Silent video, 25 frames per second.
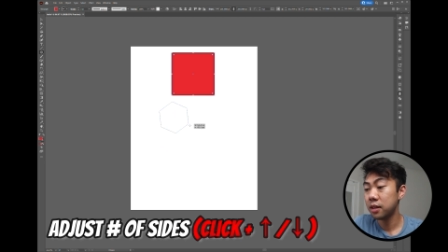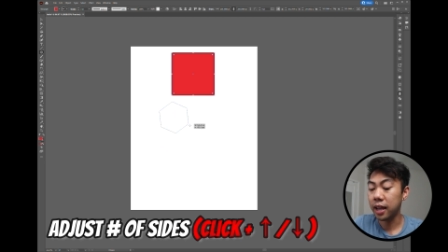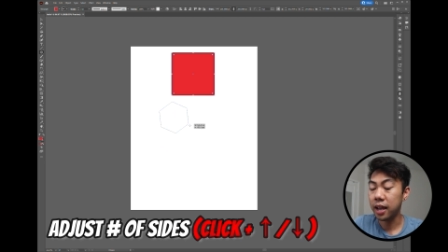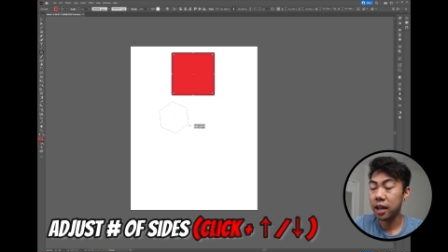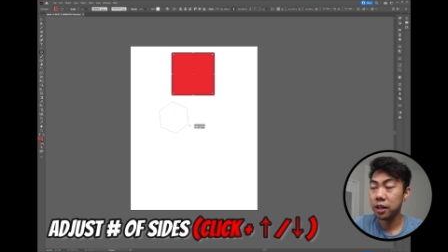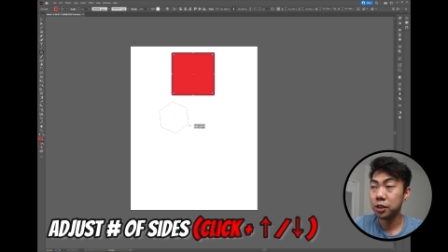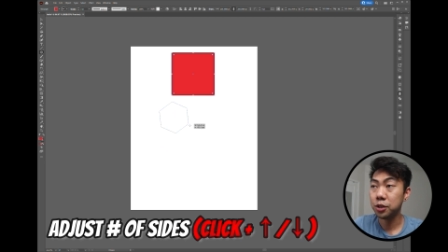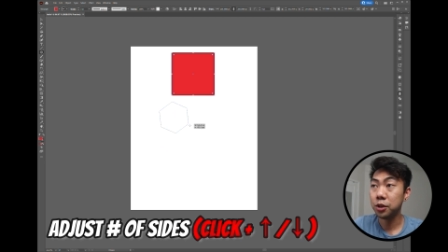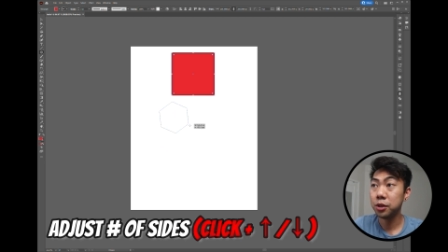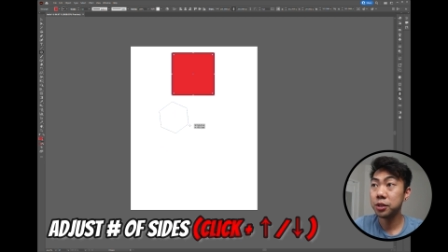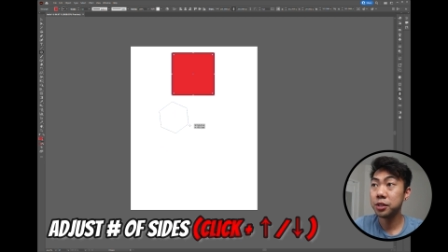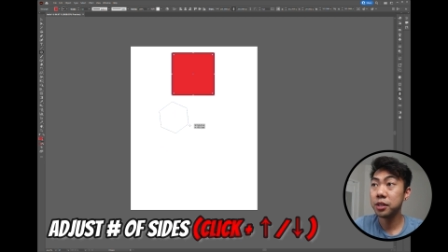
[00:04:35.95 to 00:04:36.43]

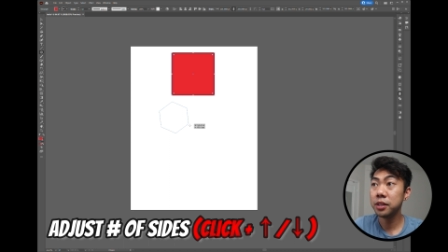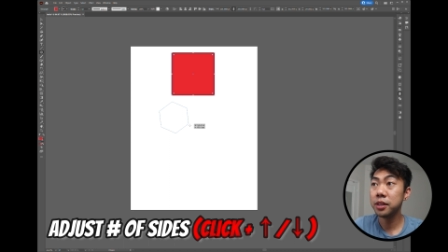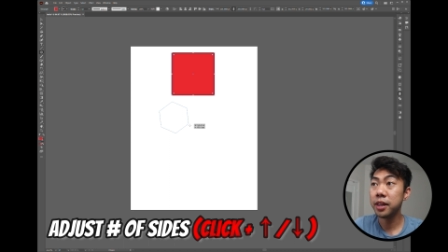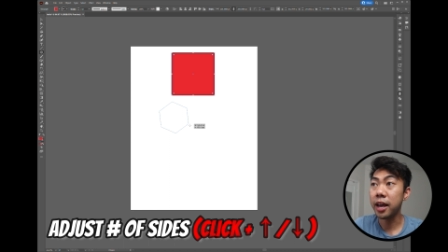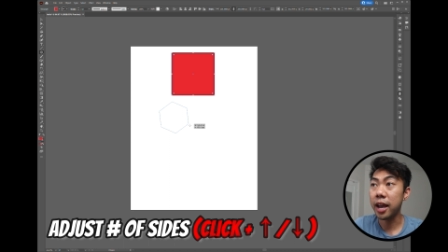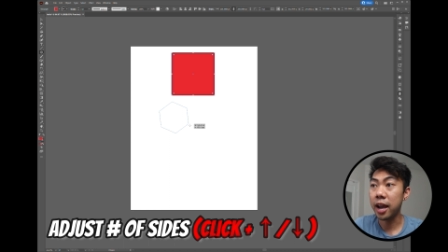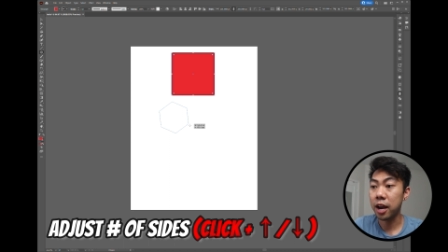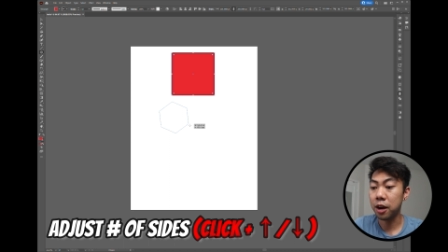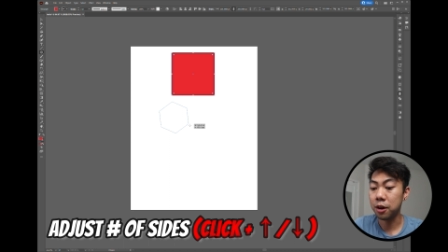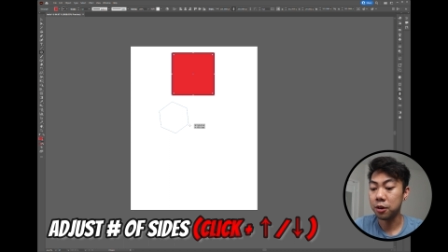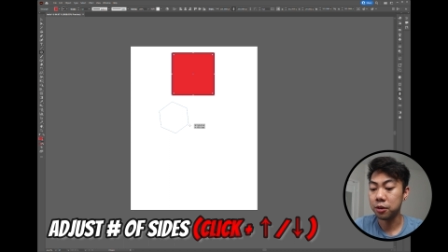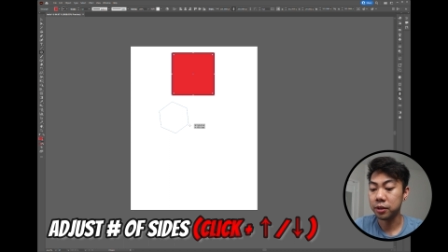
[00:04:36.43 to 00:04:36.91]
and using
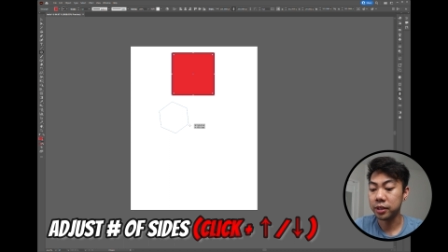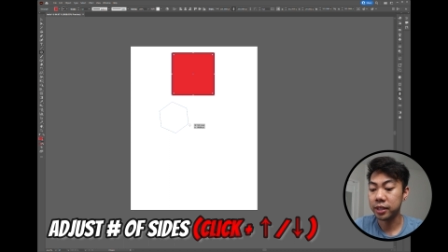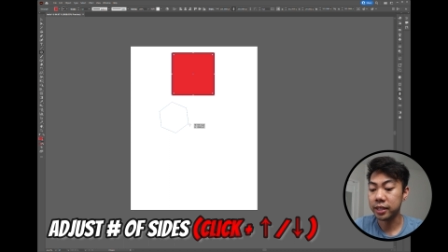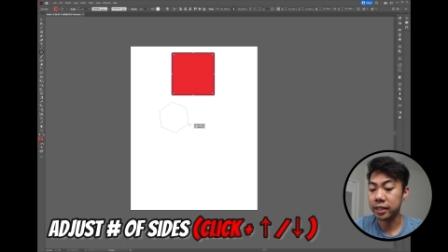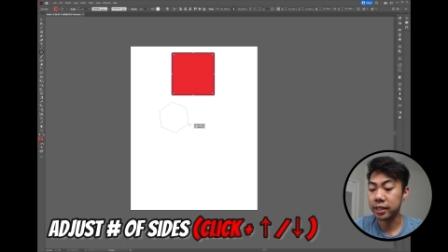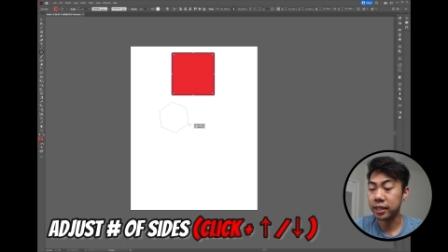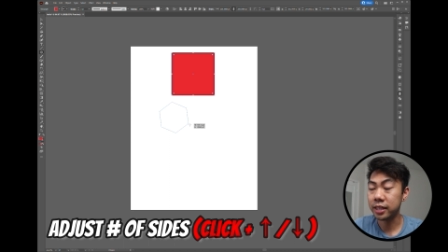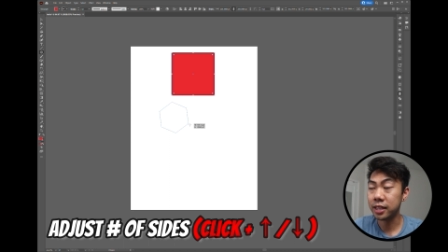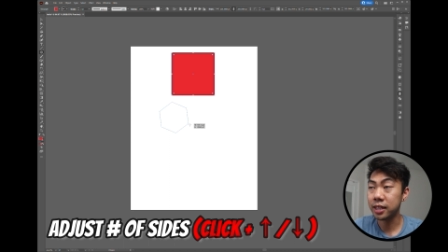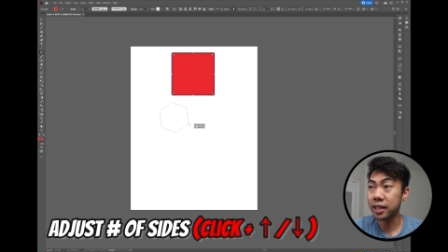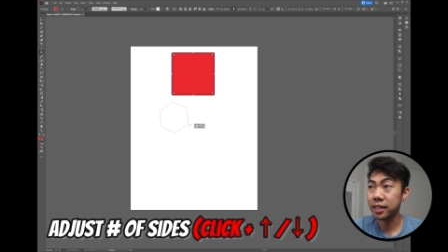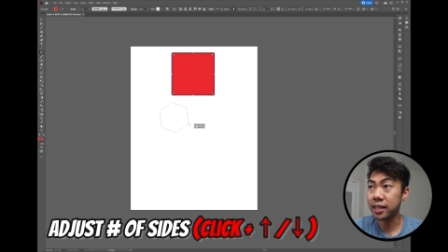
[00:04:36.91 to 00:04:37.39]
the arrow
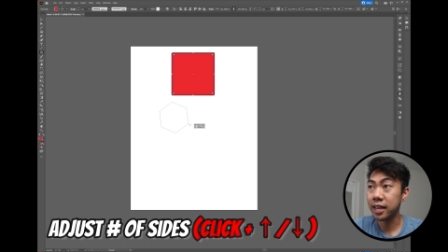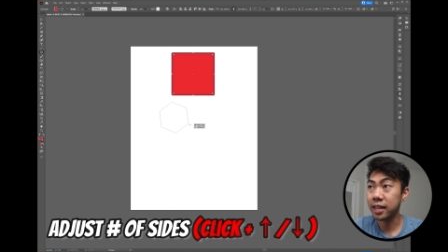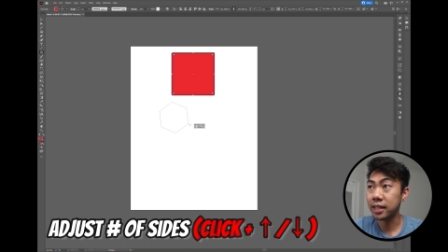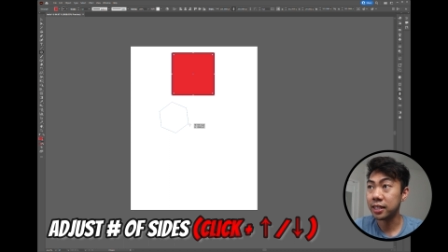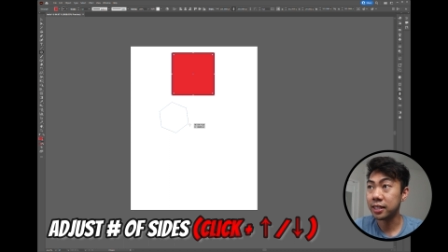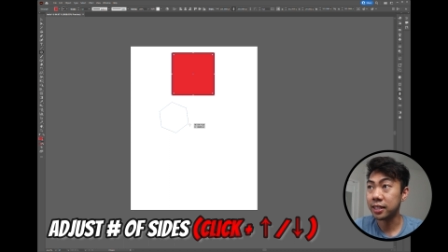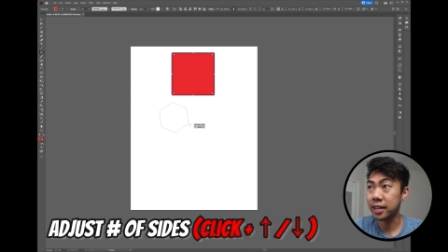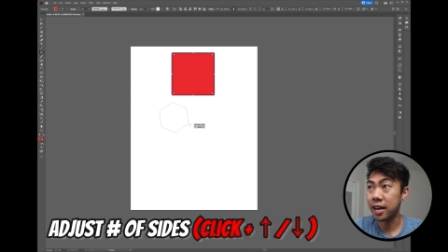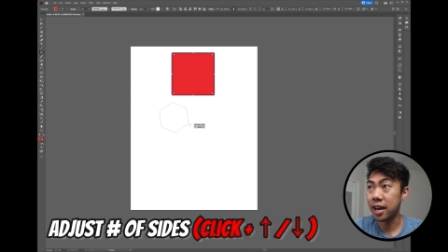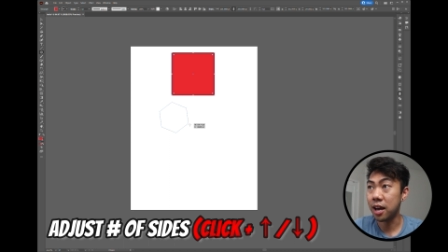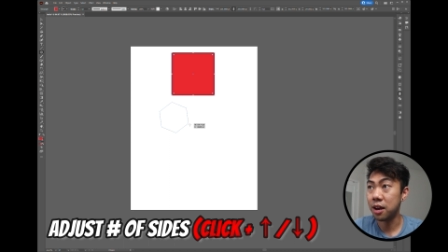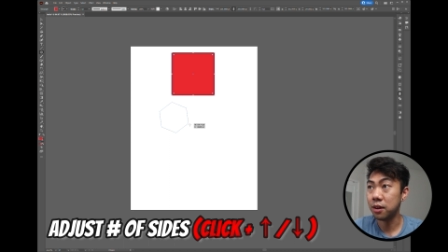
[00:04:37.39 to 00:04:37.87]
key,
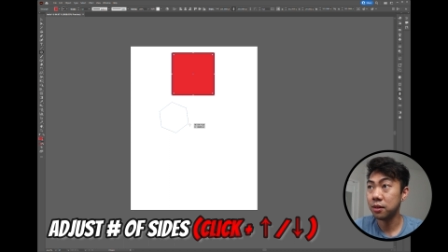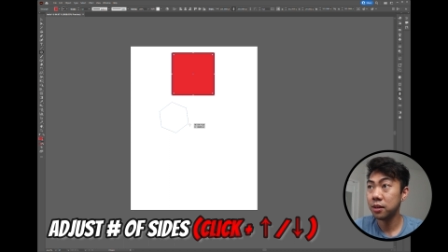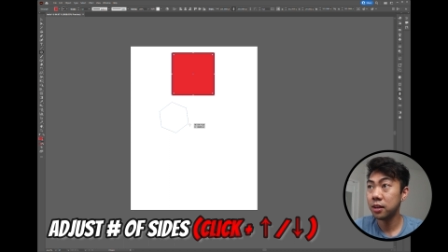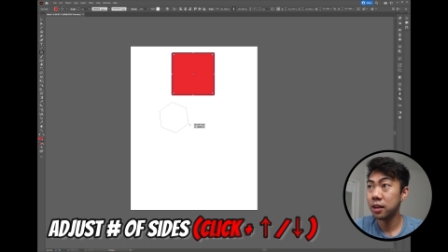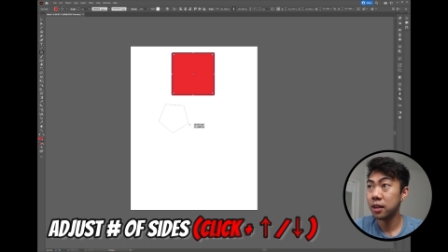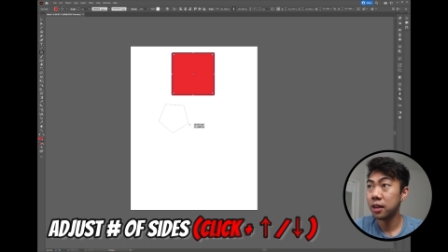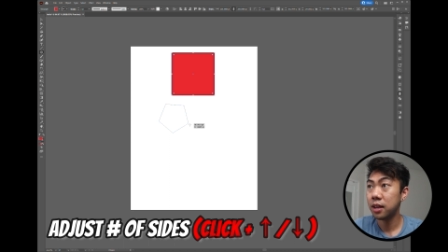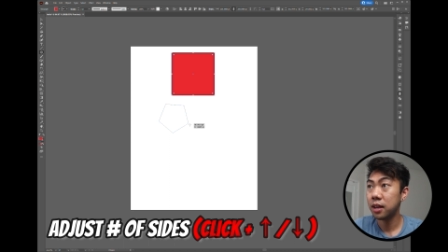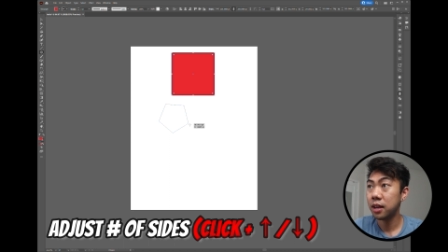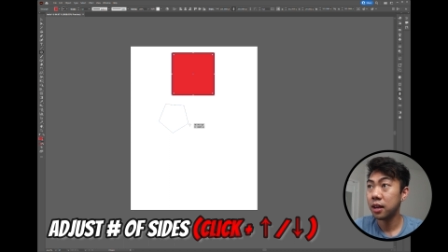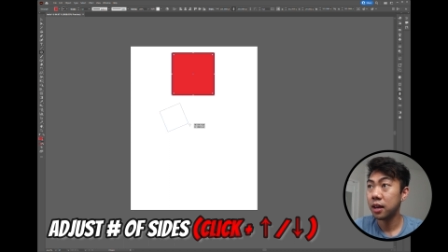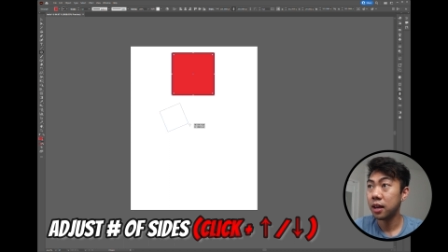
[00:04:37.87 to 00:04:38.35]
clicking down,